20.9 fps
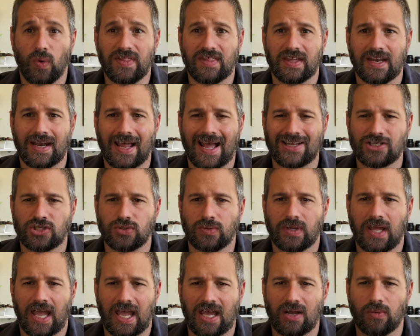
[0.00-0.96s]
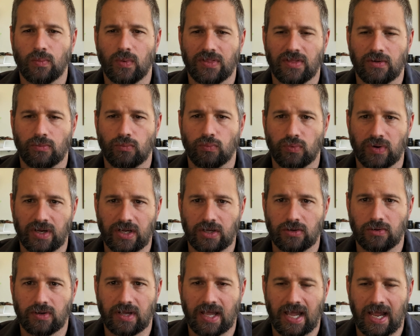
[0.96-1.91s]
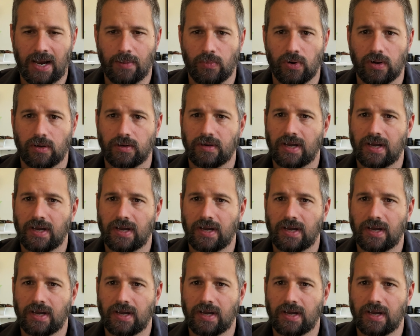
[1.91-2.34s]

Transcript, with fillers: with it as you can with a real camera.